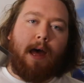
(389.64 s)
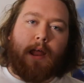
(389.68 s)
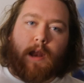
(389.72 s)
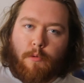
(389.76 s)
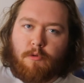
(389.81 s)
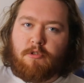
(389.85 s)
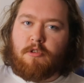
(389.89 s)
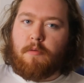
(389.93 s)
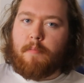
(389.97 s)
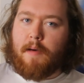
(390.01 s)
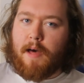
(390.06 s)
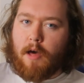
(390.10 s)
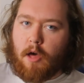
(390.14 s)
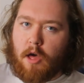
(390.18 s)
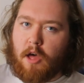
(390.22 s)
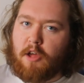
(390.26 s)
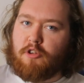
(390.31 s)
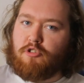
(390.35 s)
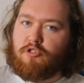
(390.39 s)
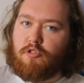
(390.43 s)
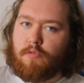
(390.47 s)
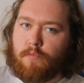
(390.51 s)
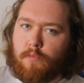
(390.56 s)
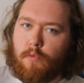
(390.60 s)
and it was about
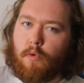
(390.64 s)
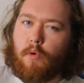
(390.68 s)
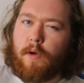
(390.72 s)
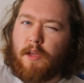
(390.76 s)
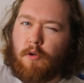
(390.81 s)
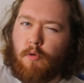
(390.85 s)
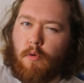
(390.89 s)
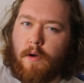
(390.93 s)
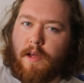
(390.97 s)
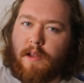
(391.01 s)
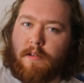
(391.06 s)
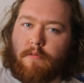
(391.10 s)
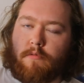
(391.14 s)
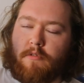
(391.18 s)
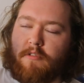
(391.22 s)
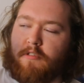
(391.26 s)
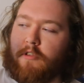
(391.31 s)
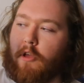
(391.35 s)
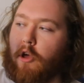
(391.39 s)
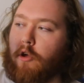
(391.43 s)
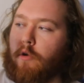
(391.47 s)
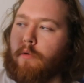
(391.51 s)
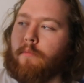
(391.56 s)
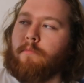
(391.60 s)
140 quid.
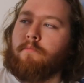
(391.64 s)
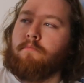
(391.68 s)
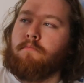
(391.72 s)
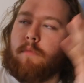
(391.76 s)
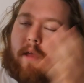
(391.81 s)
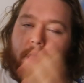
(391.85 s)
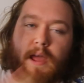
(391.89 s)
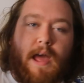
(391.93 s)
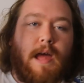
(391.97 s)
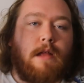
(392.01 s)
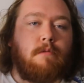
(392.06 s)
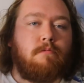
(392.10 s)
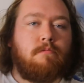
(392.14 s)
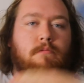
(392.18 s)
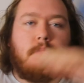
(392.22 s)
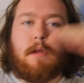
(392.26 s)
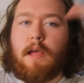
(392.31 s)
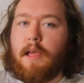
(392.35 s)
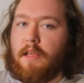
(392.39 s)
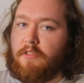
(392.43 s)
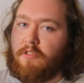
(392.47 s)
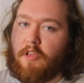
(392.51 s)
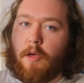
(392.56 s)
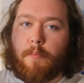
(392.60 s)
So again,
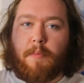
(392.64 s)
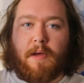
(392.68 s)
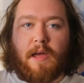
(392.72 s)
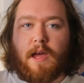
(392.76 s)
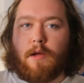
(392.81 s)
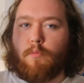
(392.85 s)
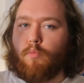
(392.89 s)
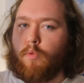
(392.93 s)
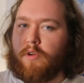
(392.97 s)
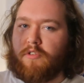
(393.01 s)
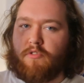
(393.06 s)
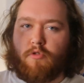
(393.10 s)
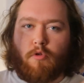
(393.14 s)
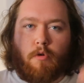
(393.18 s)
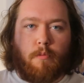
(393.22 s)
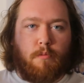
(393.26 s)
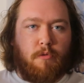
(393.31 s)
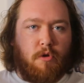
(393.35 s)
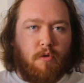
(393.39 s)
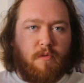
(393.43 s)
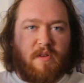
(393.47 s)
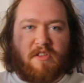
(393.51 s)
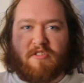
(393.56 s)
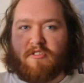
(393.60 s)
it's up again, we're sort of
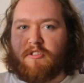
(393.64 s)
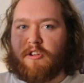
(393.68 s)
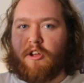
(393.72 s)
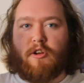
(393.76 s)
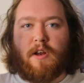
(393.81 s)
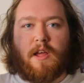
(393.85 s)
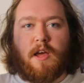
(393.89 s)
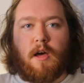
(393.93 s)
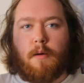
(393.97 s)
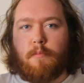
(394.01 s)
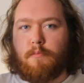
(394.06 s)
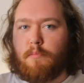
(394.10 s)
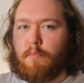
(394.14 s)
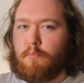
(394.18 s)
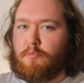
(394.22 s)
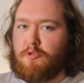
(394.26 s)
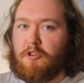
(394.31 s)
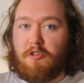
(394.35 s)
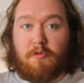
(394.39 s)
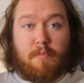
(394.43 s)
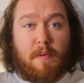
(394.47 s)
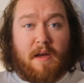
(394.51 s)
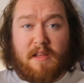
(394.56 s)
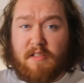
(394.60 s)
moving slowly up
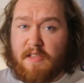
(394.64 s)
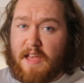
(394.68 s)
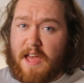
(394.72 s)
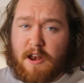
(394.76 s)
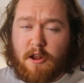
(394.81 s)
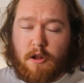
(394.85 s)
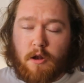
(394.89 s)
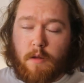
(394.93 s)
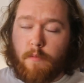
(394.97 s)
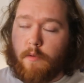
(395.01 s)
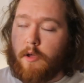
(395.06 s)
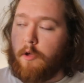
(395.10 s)
just by 10 at the